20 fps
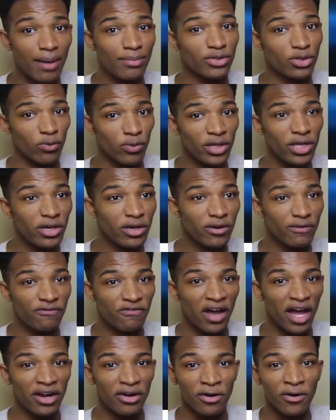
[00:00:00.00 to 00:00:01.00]
time is a really good
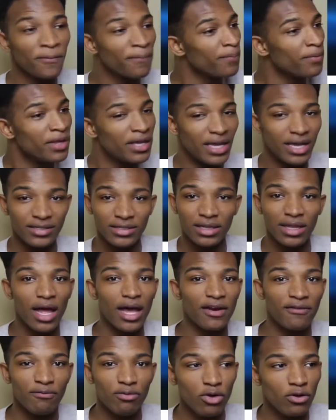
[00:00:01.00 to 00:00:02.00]
fighter. He has a
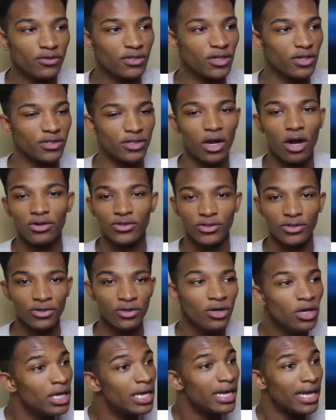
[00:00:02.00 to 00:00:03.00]
lot of moves in his
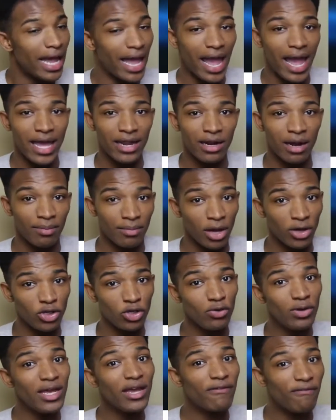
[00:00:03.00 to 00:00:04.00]
arsenal and um, a
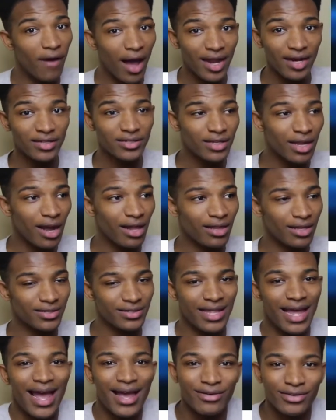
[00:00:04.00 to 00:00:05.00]
unique fighting style
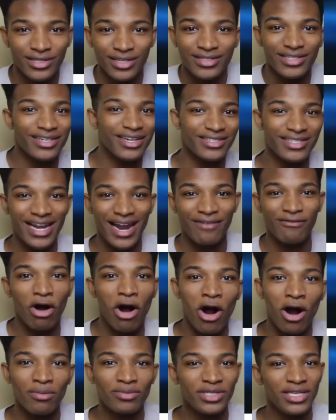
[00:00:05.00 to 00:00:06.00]
as that. Since he doesn't have
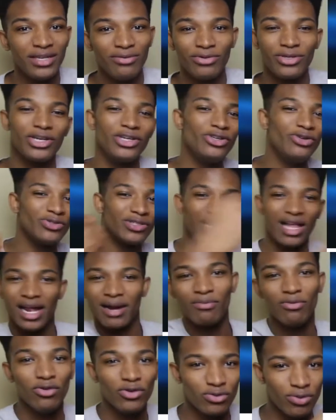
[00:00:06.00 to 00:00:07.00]
arms, he could use a
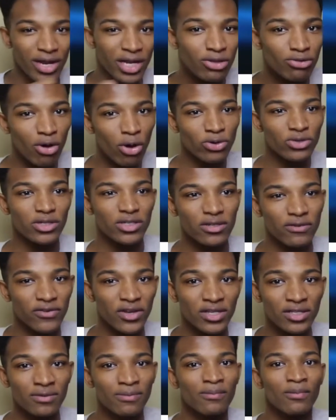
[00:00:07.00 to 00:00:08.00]
lot of moves where he throws his
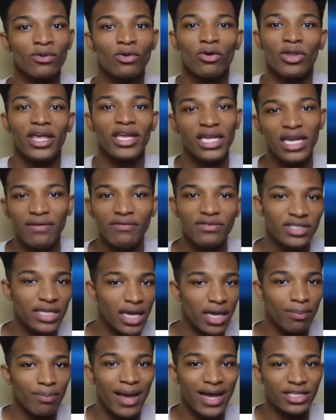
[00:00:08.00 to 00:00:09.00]
fist. But they could even
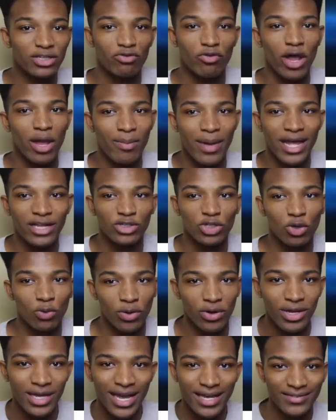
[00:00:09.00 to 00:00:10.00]
take it back to Rayman 2,
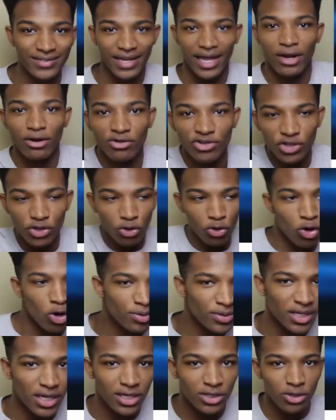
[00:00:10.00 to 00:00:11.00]
where he has the energy
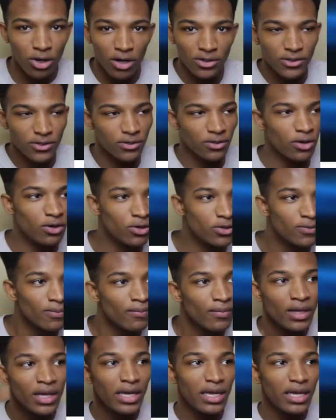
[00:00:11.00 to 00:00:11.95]
orbs and he tosses those.